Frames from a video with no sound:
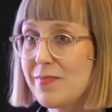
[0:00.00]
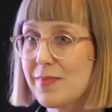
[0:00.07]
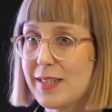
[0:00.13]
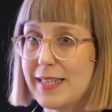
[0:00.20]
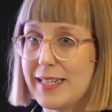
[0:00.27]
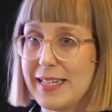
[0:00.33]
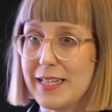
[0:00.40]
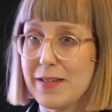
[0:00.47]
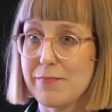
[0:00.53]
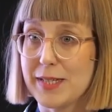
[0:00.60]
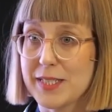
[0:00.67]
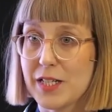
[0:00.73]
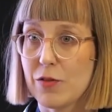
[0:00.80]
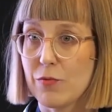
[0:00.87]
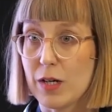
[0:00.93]
The
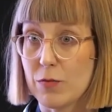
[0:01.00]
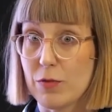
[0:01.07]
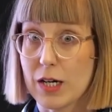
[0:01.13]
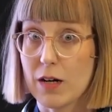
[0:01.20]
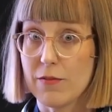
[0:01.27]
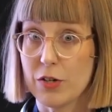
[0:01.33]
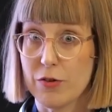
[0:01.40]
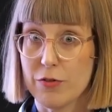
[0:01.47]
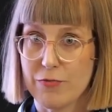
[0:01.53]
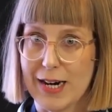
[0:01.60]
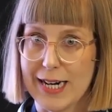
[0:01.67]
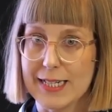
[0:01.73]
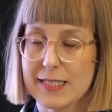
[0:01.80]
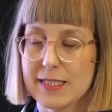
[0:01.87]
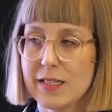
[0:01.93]
material recovery
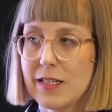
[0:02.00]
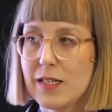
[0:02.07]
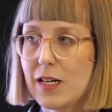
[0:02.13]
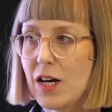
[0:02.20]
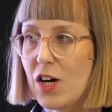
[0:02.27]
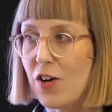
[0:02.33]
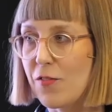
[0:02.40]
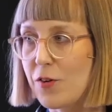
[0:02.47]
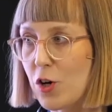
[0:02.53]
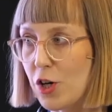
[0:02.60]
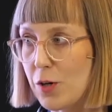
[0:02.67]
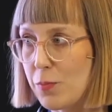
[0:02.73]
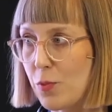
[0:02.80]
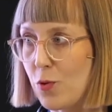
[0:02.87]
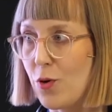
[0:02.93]
rate of
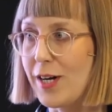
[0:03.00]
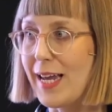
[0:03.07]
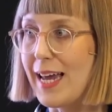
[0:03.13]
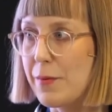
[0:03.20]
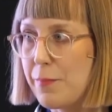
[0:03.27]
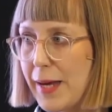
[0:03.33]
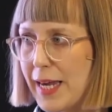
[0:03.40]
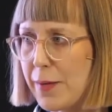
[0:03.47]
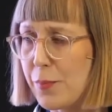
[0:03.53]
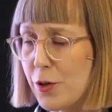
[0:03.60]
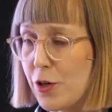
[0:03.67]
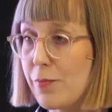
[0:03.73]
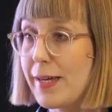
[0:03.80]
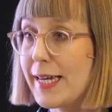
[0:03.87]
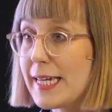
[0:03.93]
cardboard and
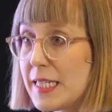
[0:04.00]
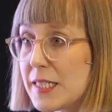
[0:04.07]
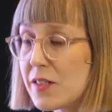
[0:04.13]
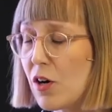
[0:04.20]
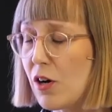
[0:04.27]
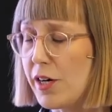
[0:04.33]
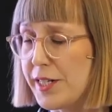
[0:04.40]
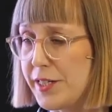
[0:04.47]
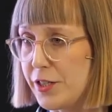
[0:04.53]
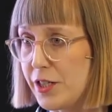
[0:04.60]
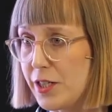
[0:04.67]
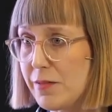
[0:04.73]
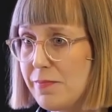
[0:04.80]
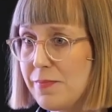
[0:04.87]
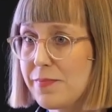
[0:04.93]
paper is higher,